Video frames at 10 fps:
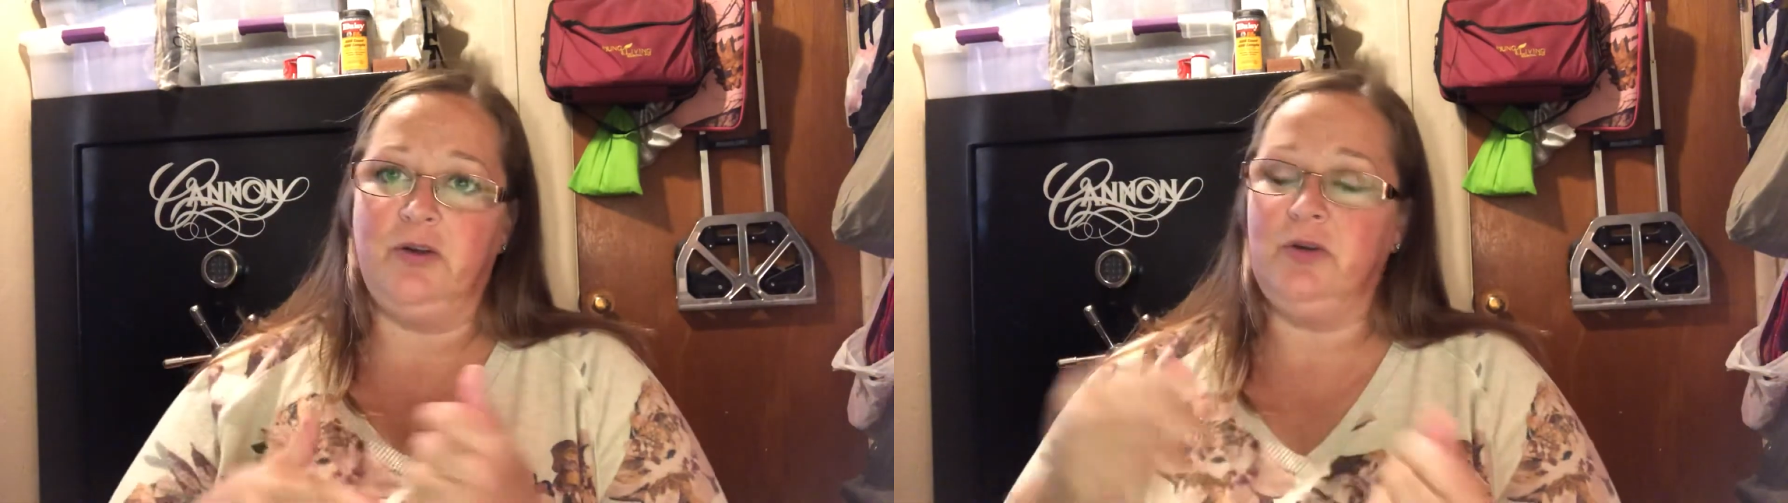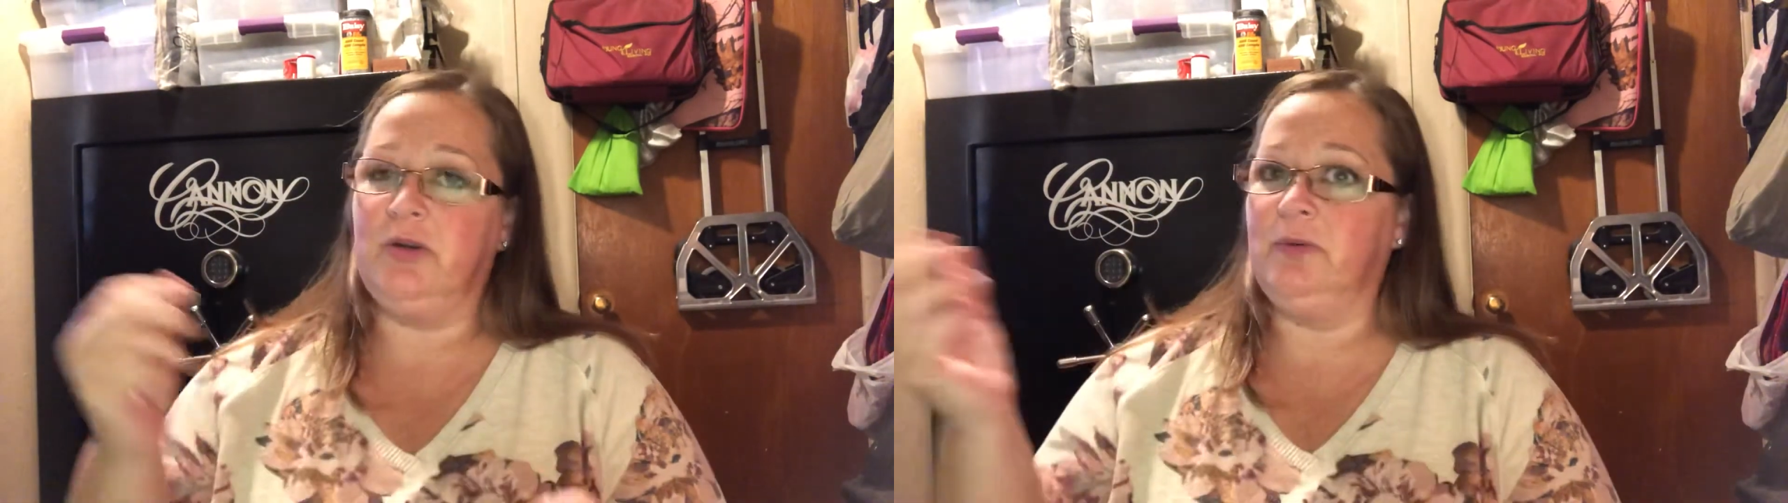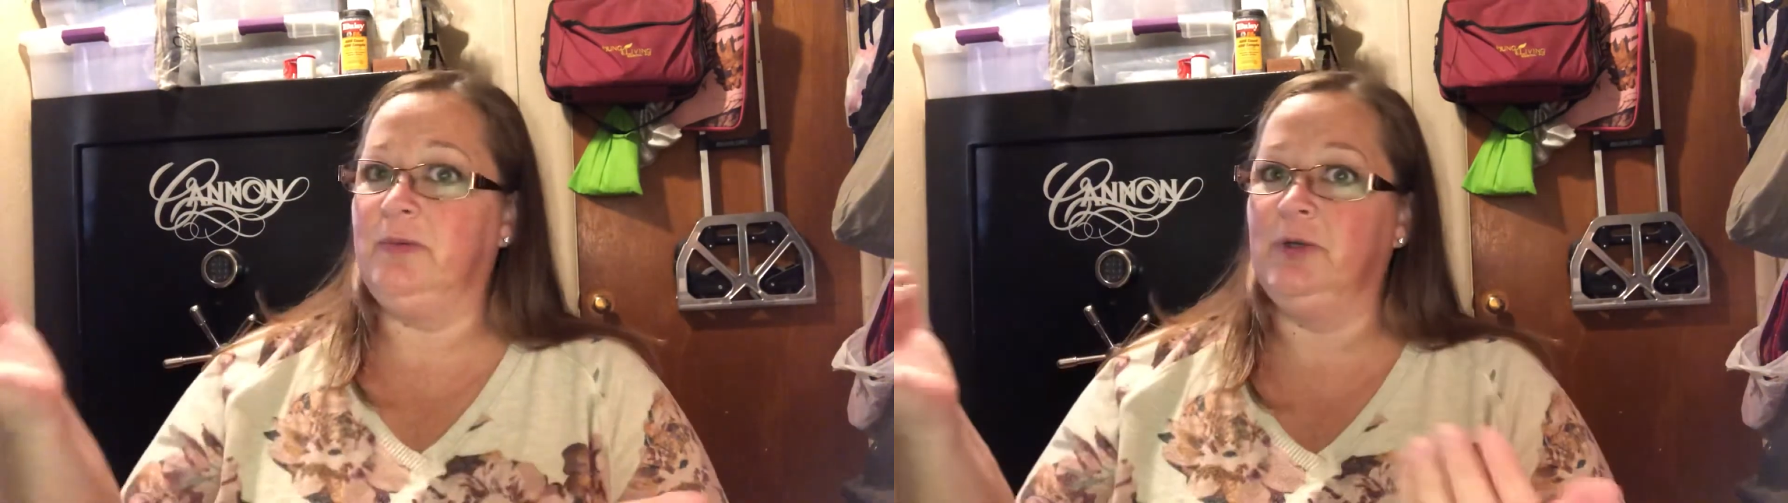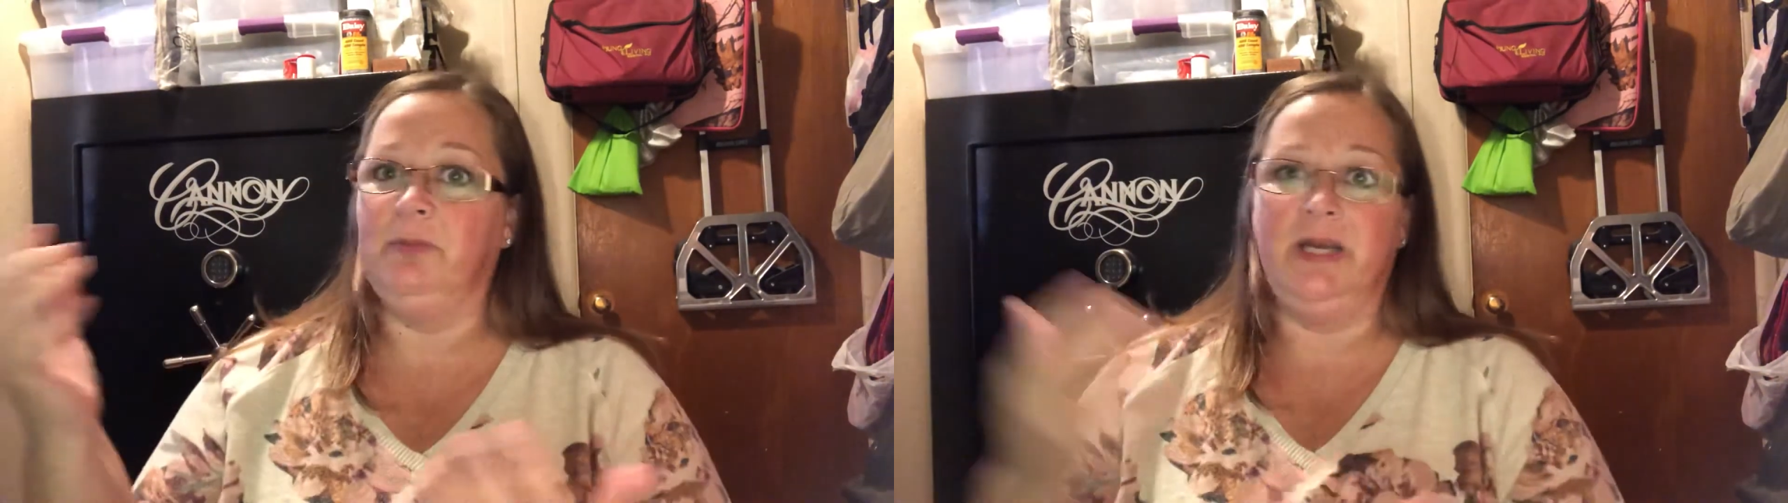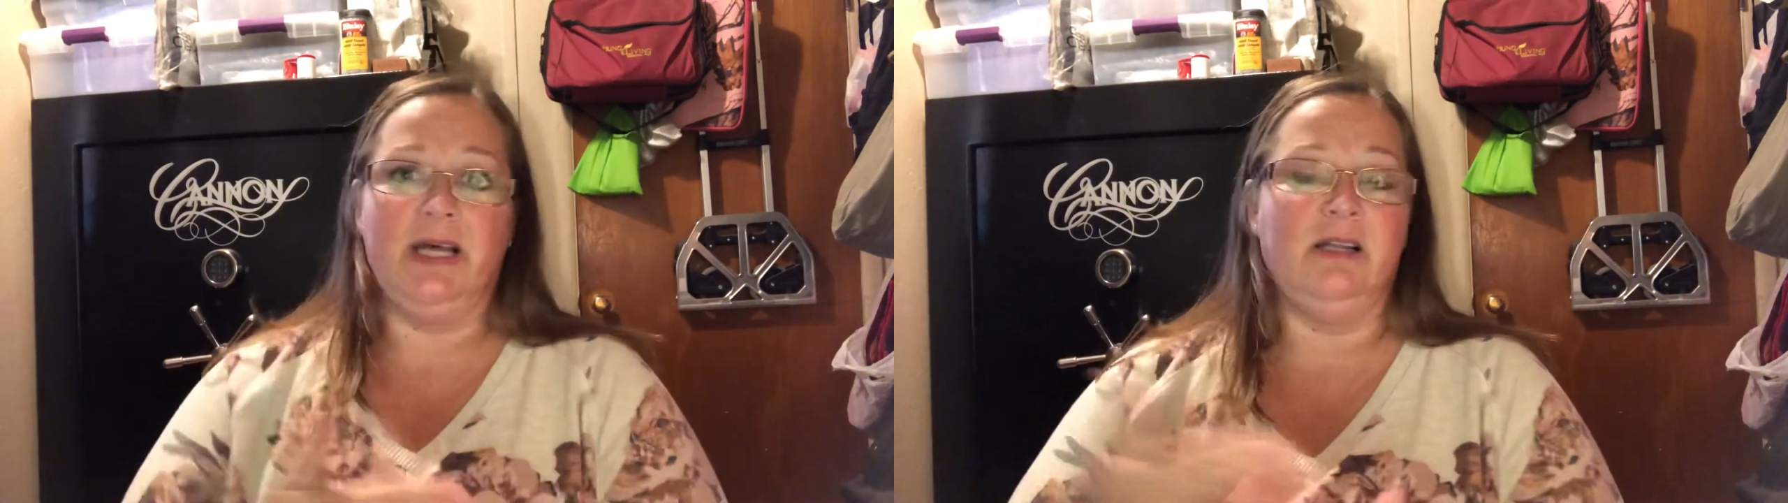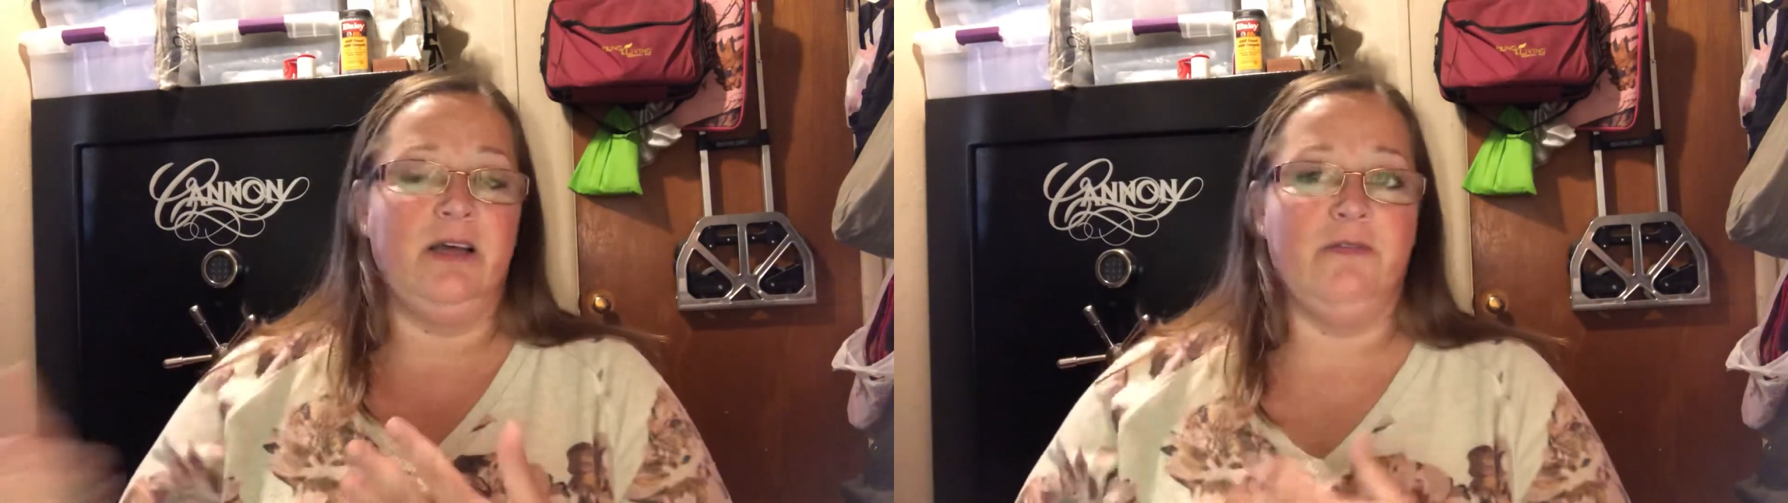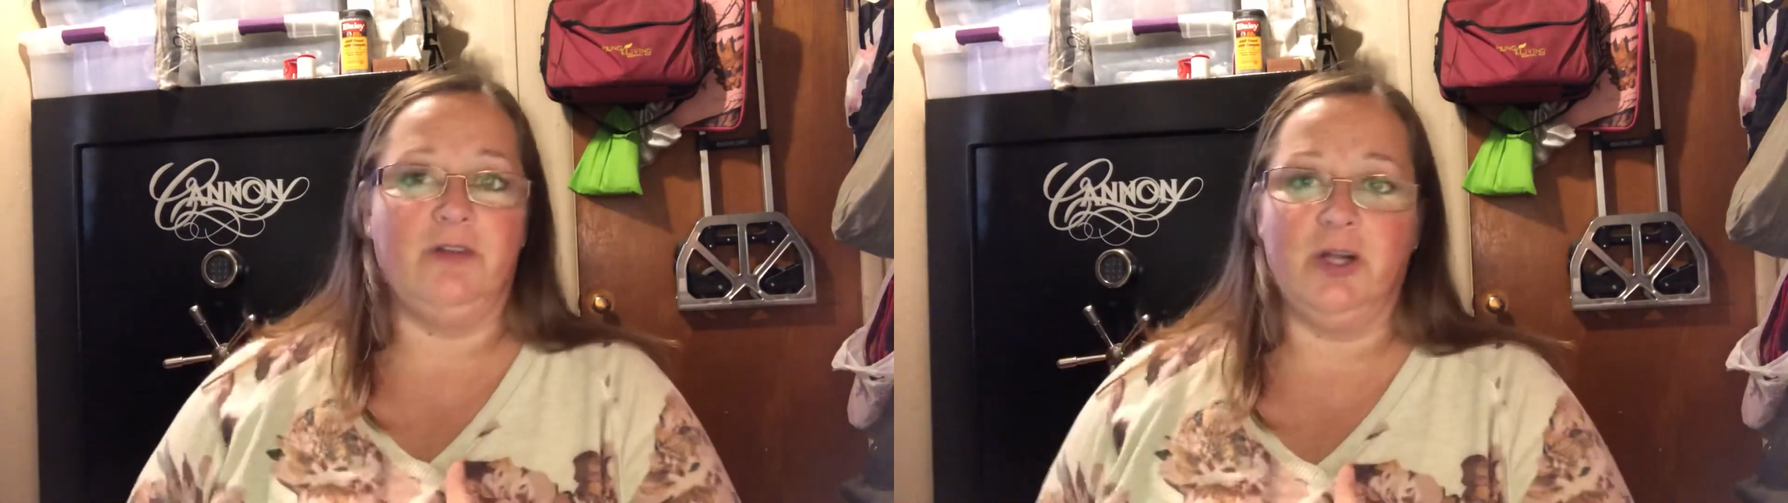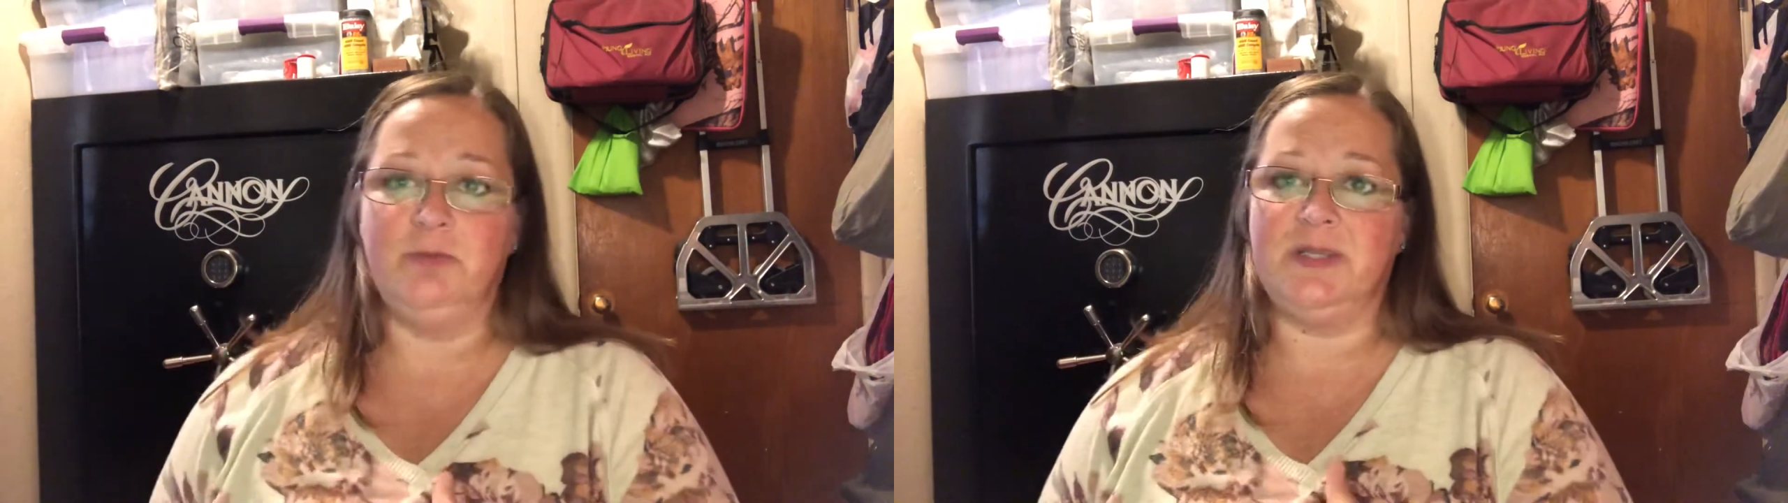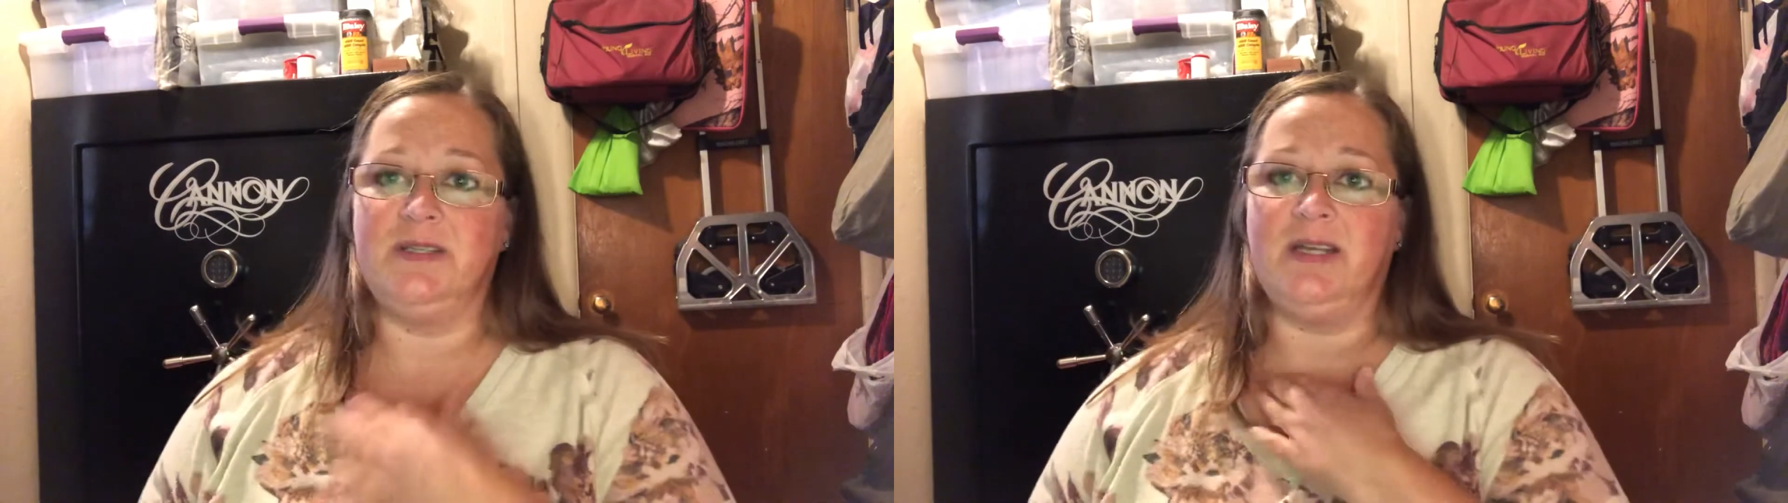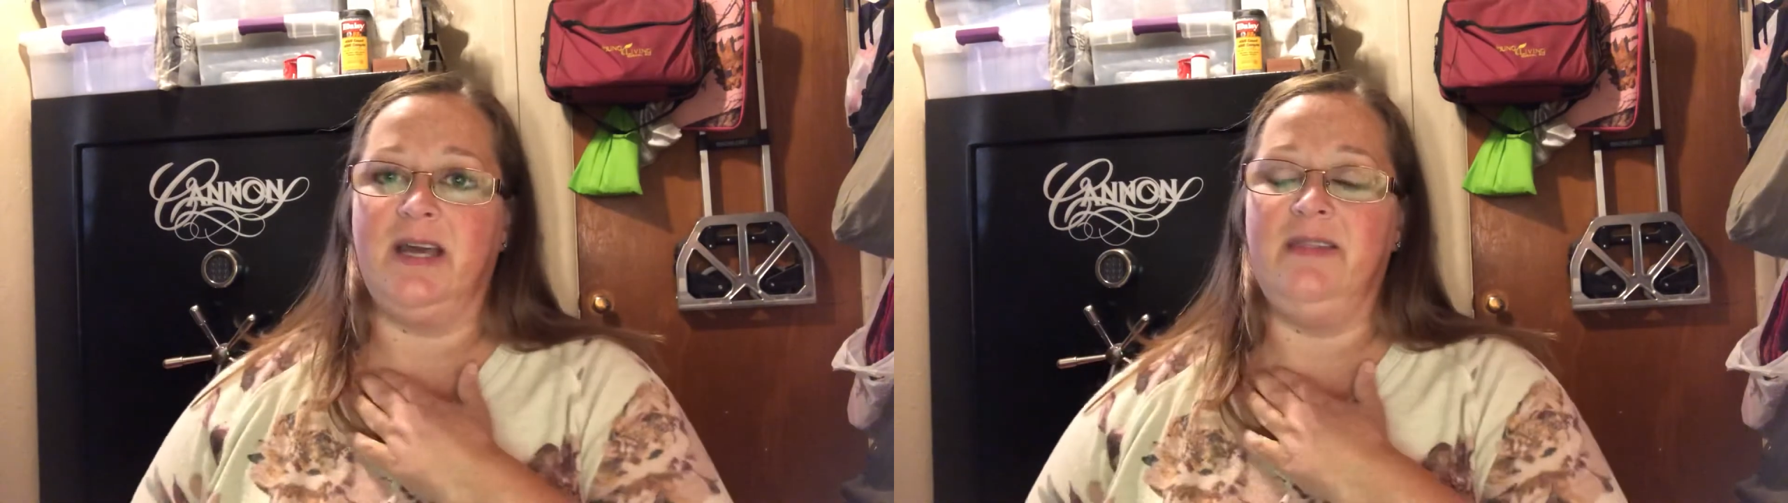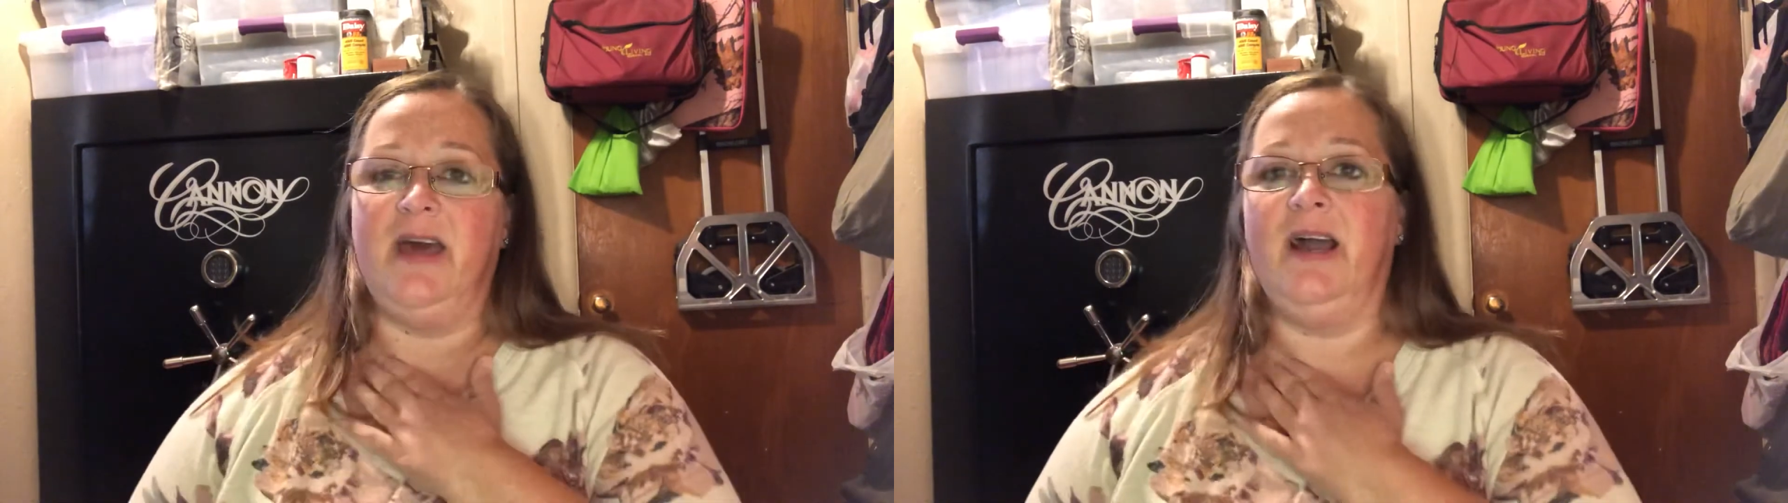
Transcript: You could do manila envelopes inside that.